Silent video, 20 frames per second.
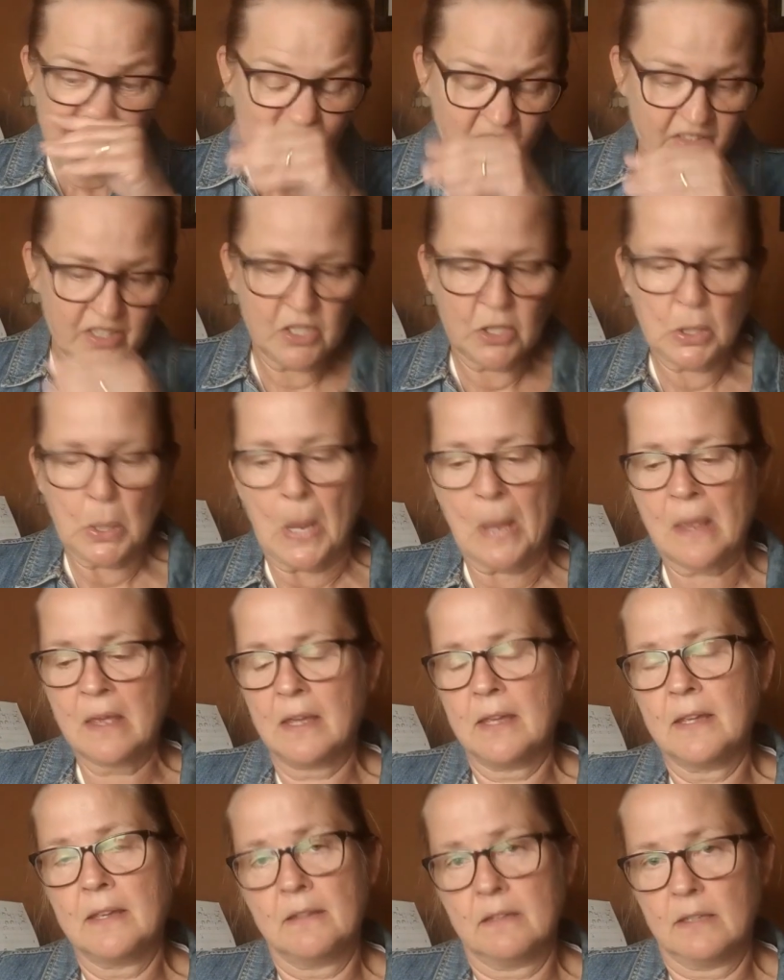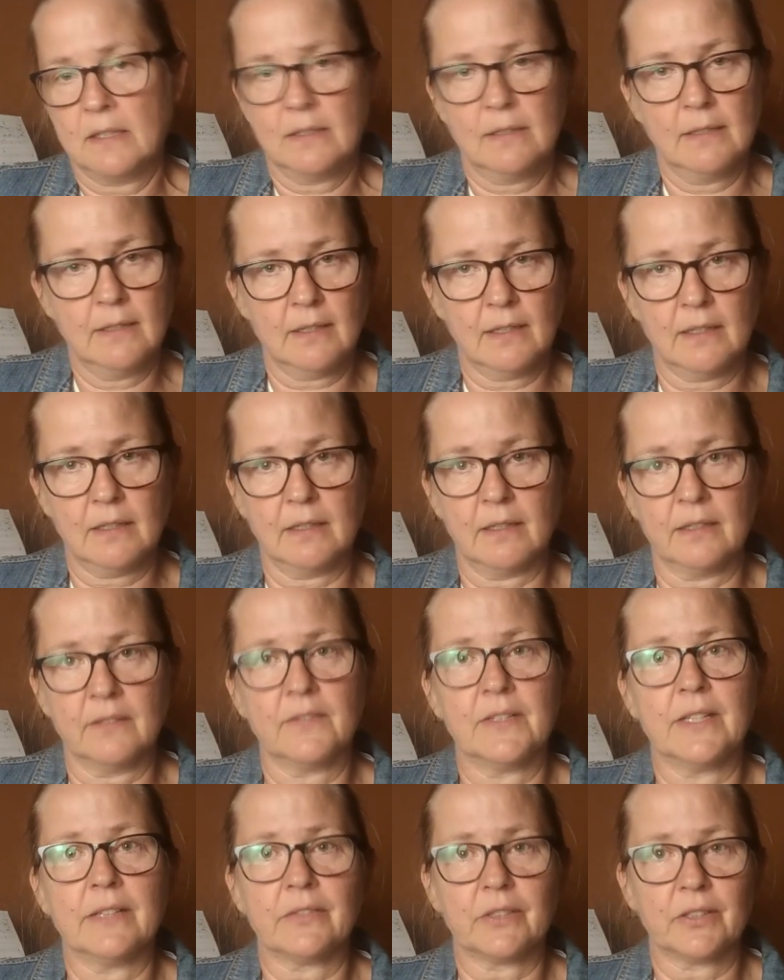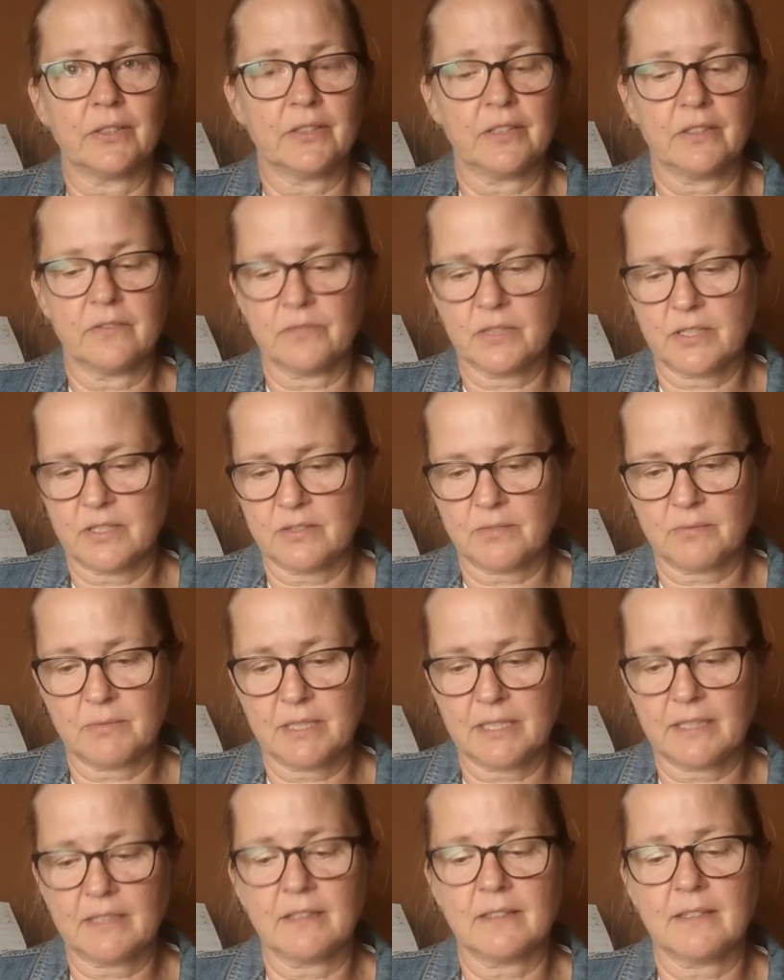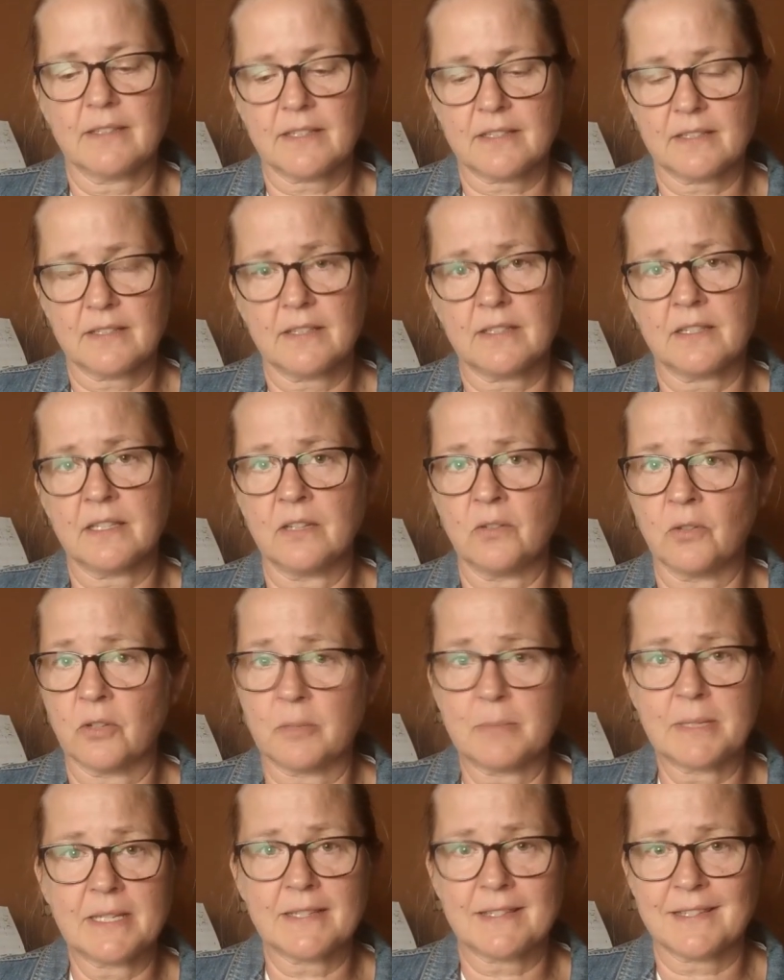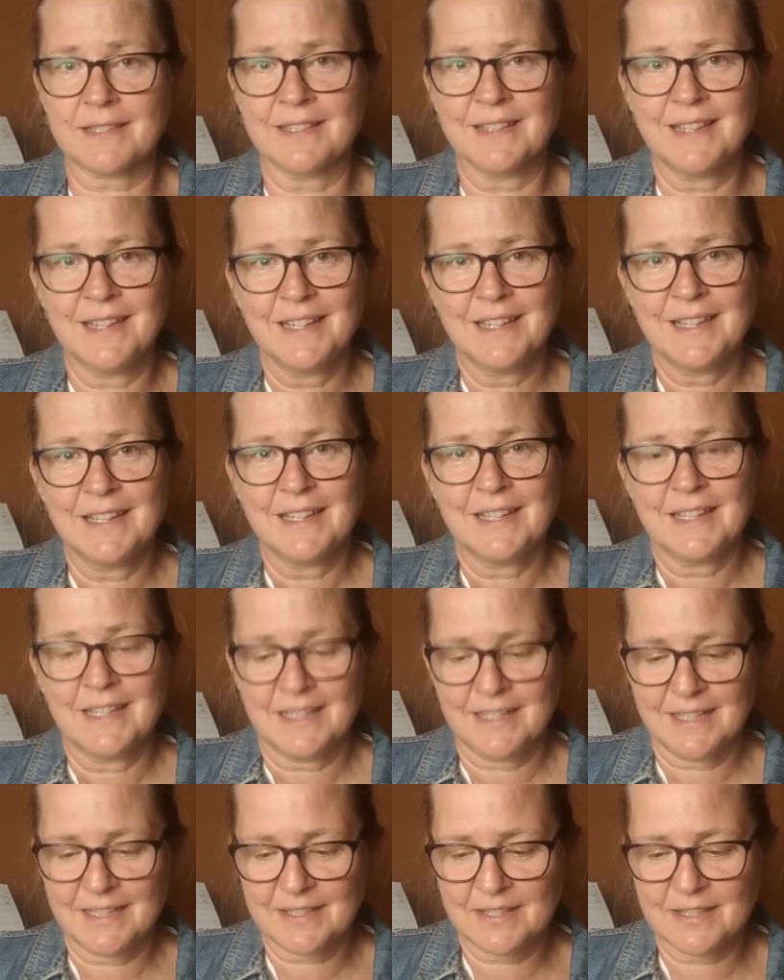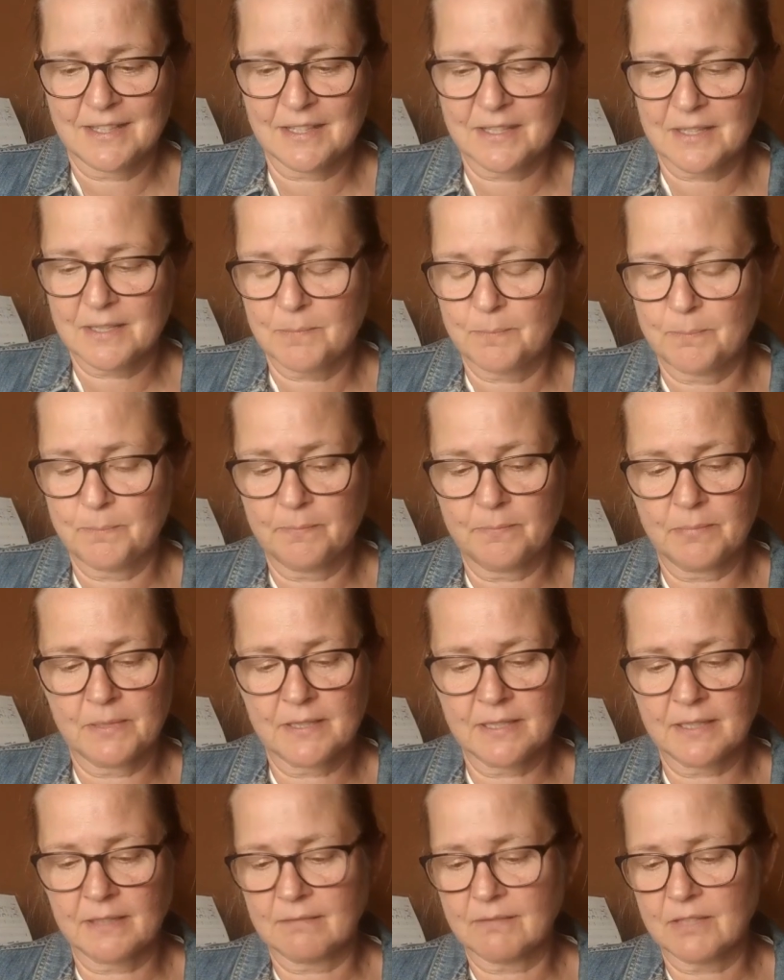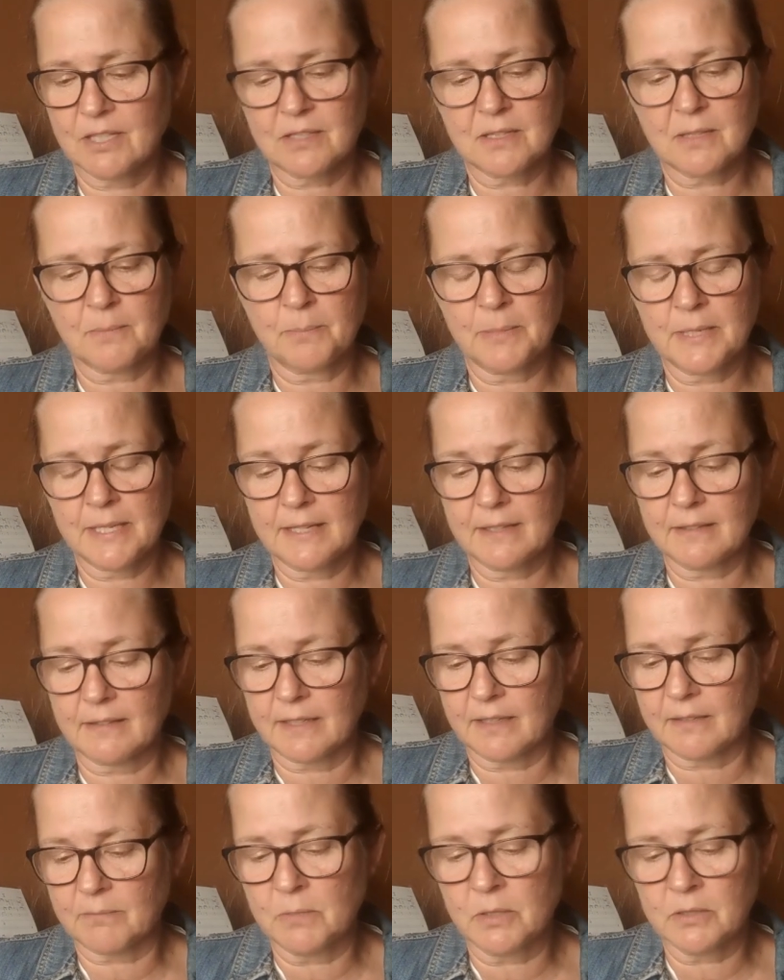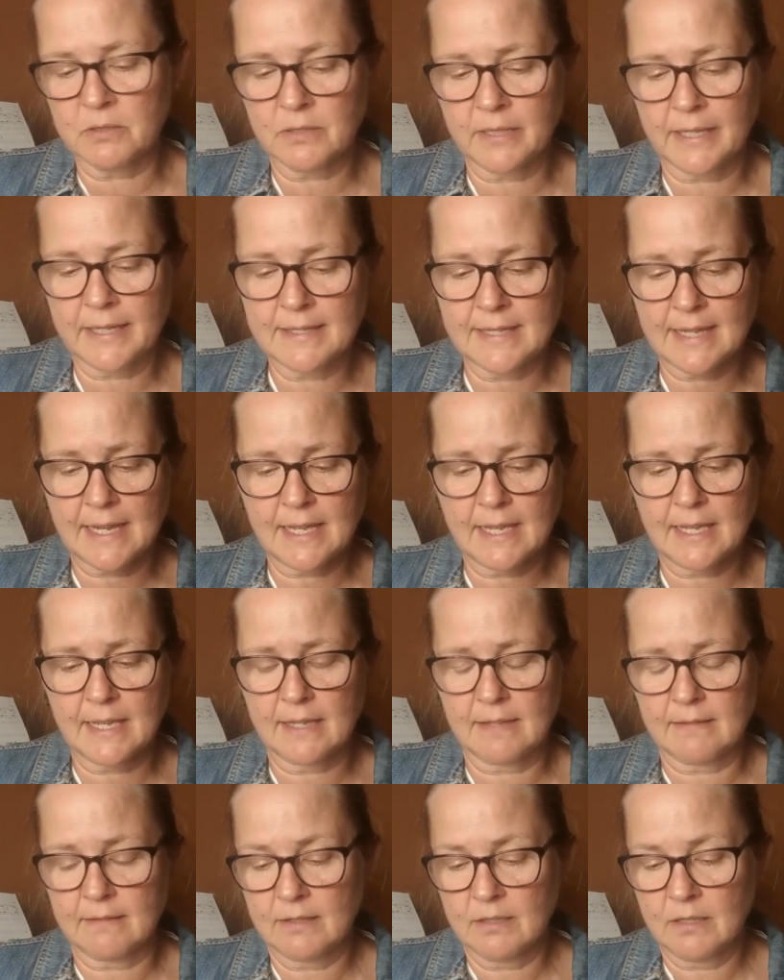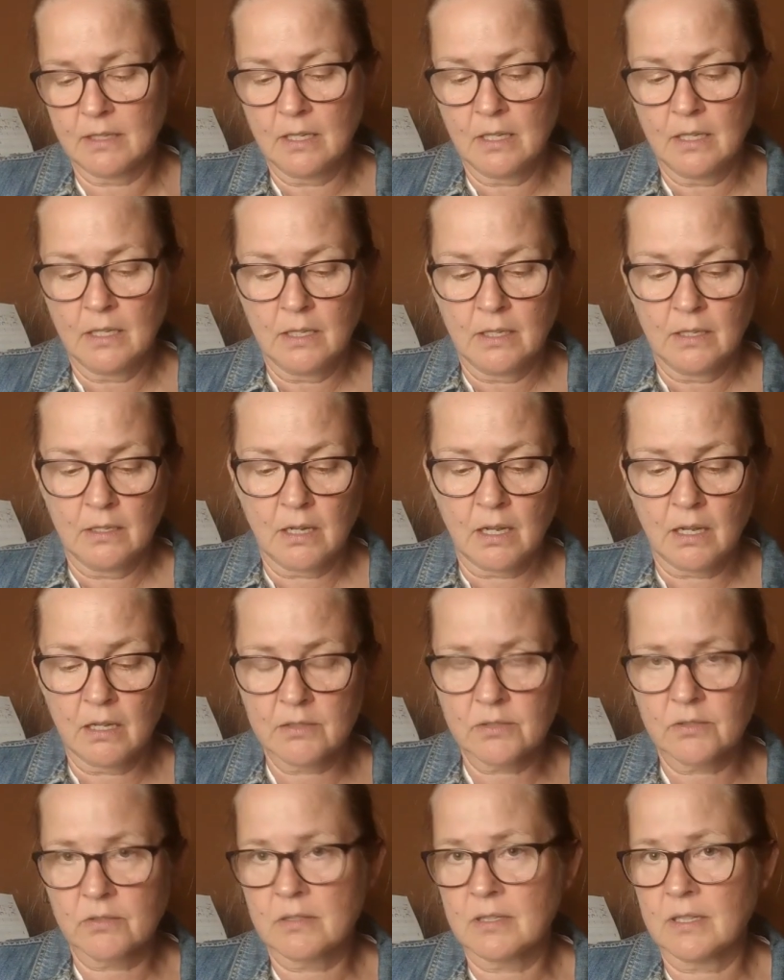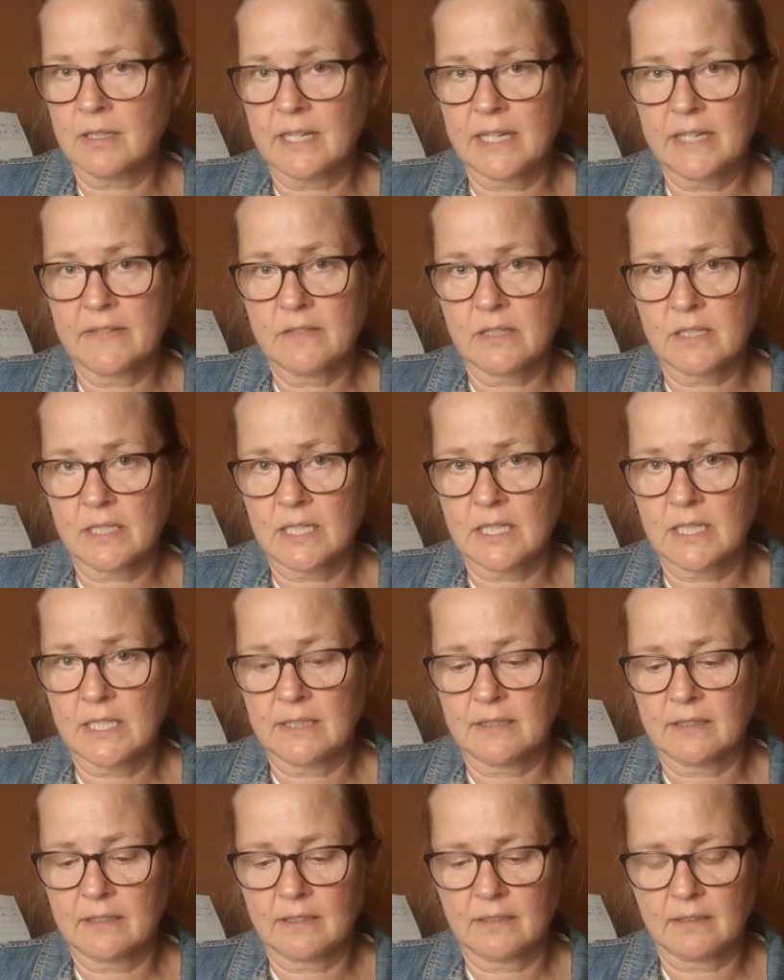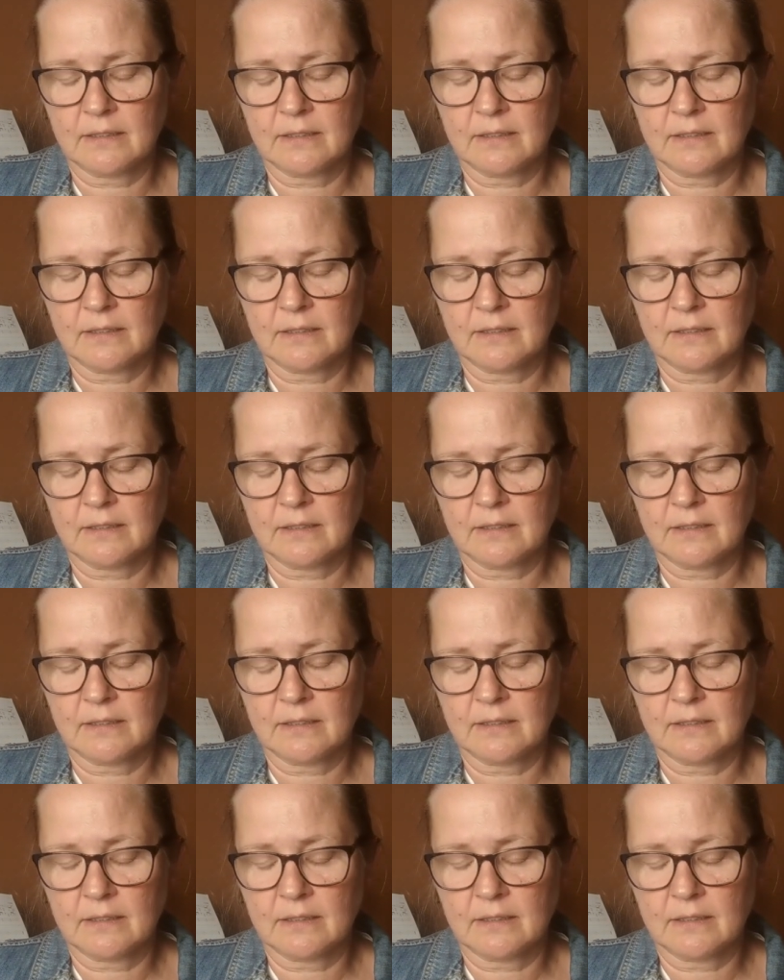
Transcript: which I've never heard of, which is ridiculous because it's enormous. It's this just a big, like, multi-day, all sorts of livestock.